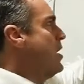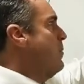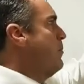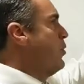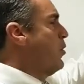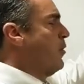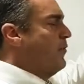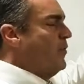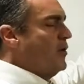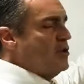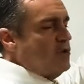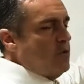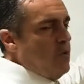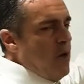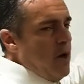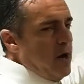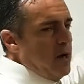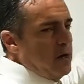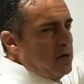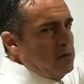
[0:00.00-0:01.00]
a perfect
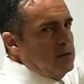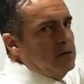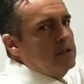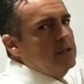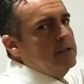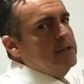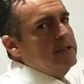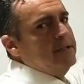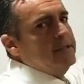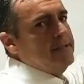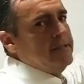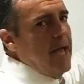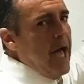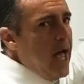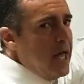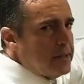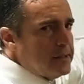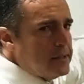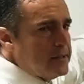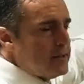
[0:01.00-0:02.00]
square?
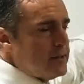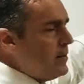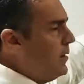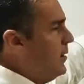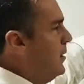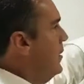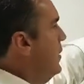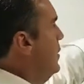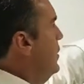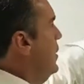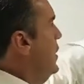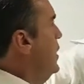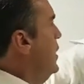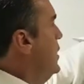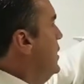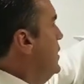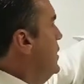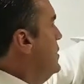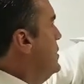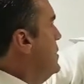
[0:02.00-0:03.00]
Yes.
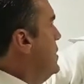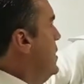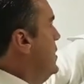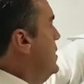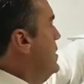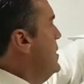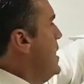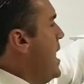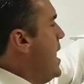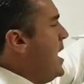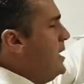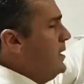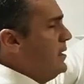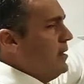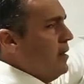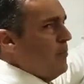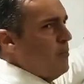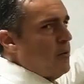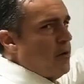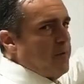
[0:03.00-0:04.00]
Is 8
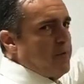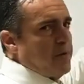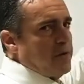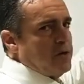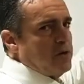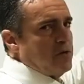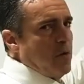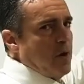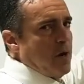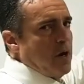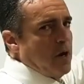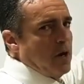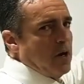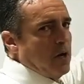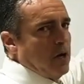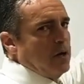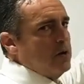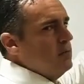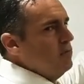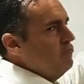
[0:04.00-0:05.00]
a perfect
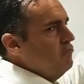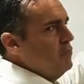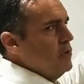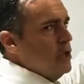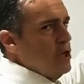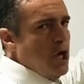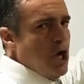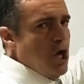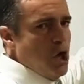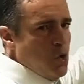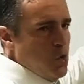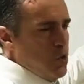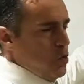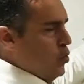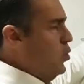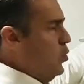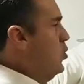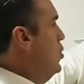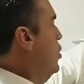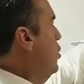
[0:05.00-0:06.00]
square? No.
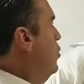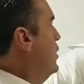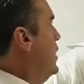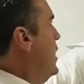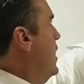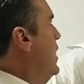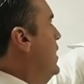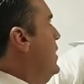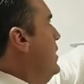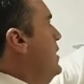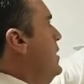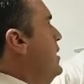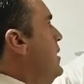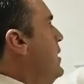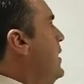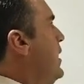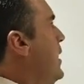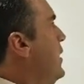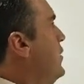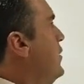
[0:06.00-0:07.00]
Okay,
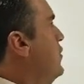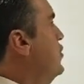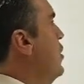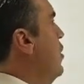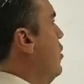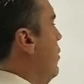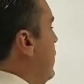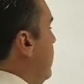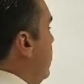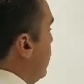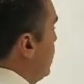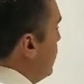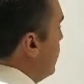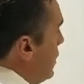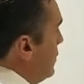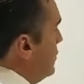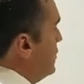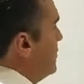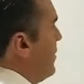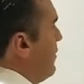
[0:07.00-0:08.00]
and so if you
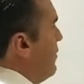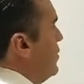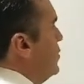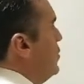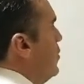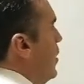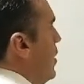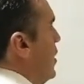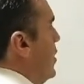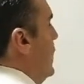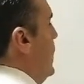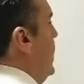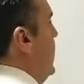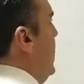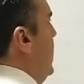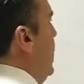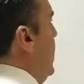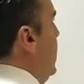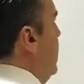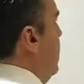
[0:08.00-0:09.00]
thought it was a perfect square,
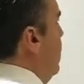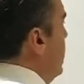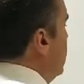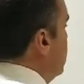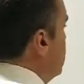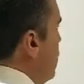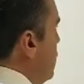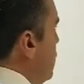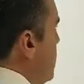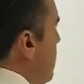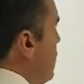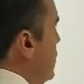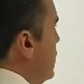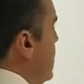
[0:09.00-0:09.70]
there's no number